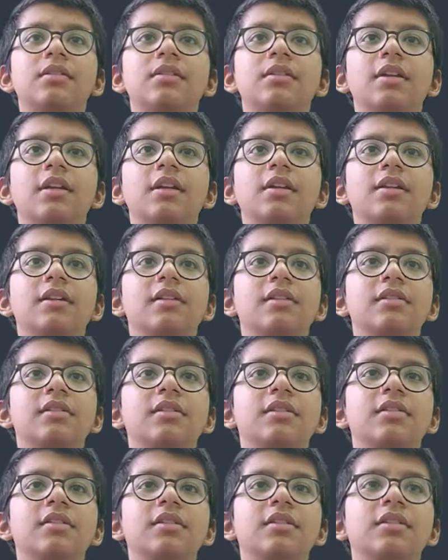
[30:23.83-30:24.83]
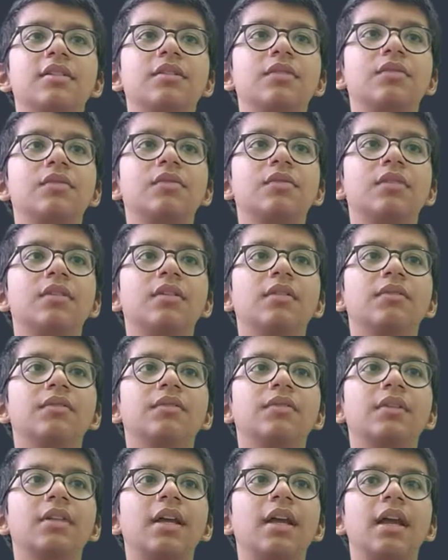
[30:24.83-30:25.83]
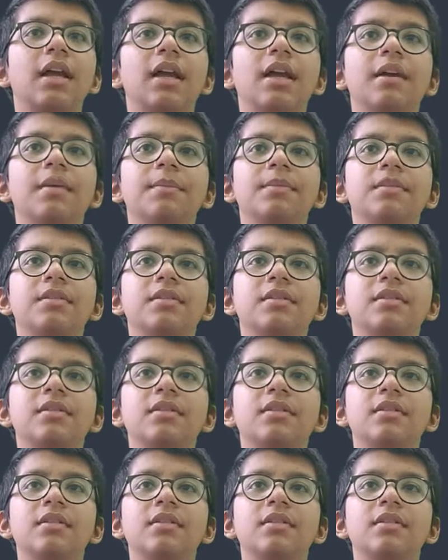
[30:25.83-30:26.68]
inconsistent use of tabs.